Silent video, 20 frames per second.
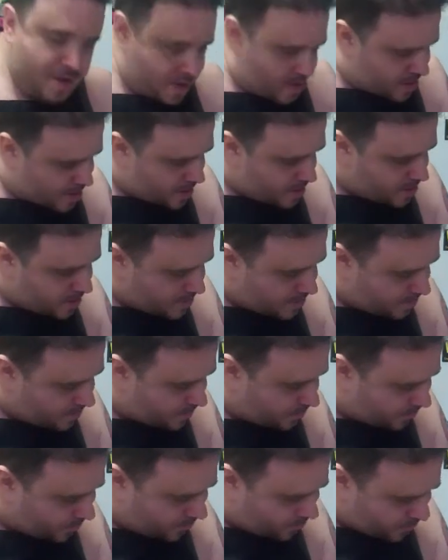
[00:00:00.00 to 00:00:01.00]
And you're going to,
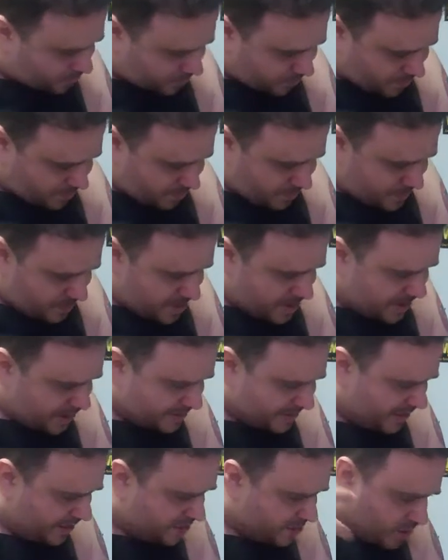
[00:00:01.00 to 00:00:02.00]
like I
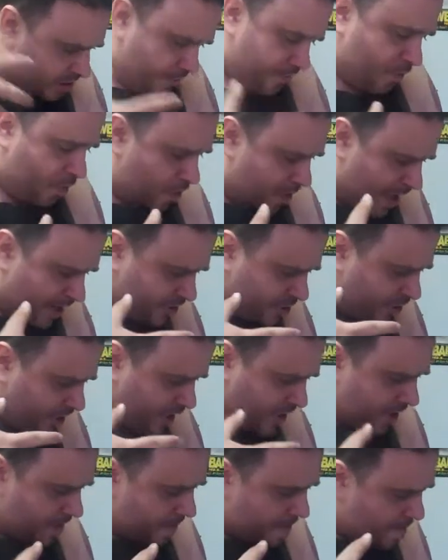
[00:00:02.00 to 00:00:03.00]
said, stuff all that
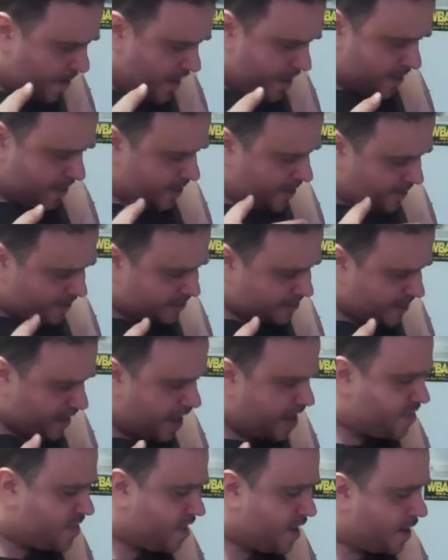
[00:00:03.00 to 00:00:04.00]
chicken and bacon
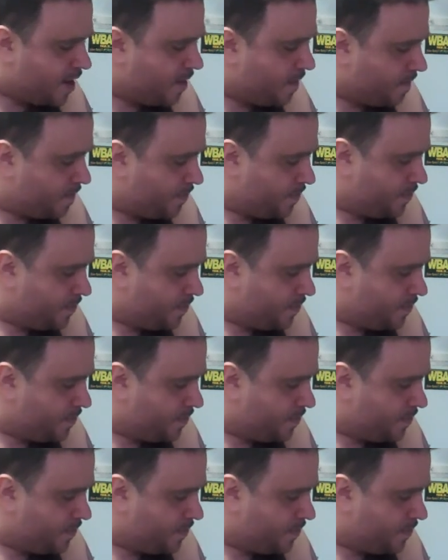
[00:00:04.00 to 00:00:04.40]
inside there.